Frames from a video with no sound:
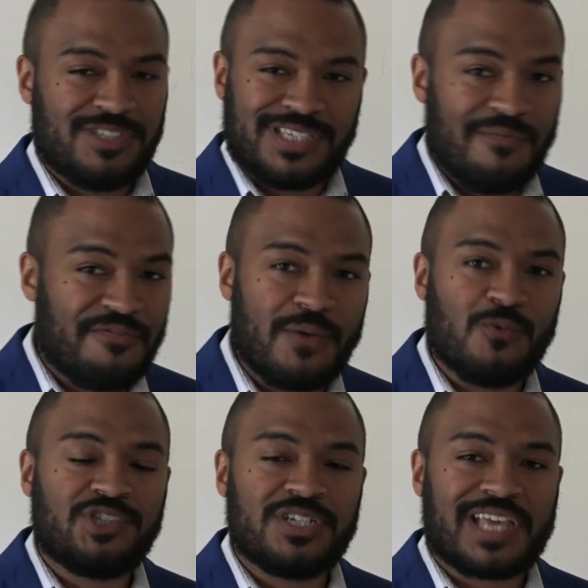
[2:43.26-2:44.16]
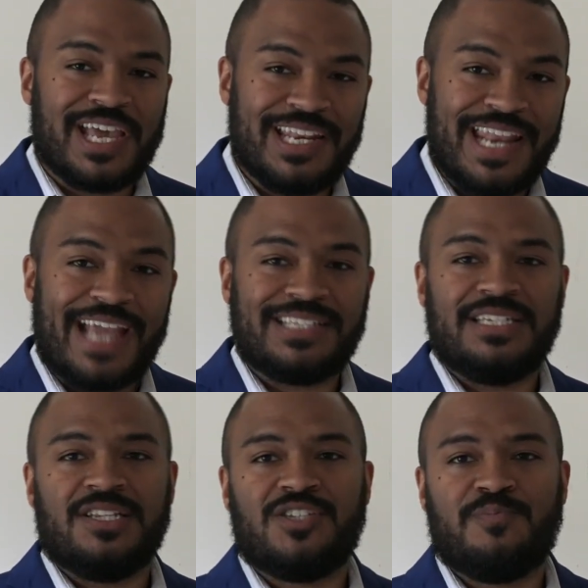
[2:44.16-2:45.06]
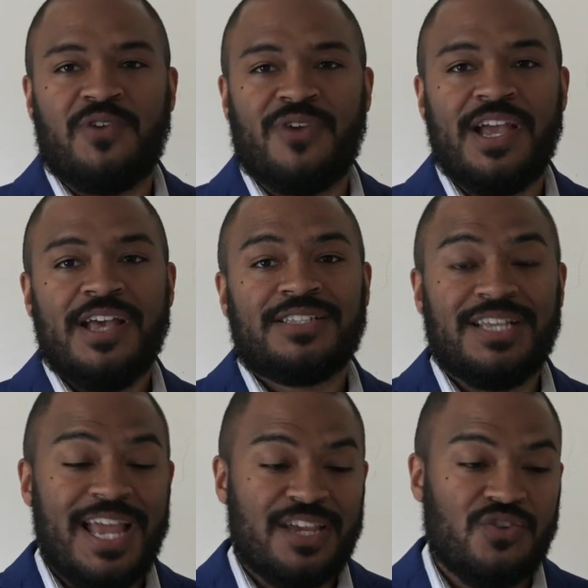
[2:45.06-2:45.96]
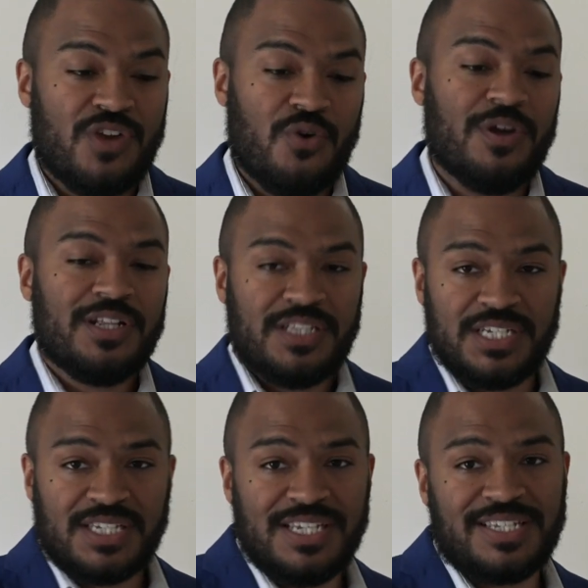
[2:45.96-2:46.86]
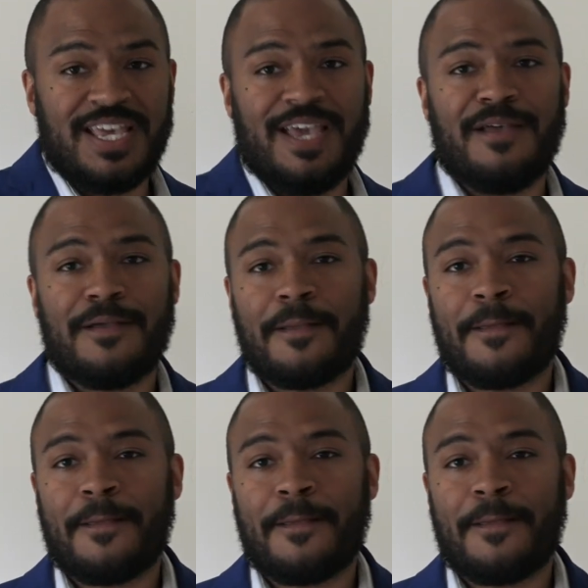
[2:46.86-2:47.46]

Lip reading: Something would just connect in the spirit to let you know this is it.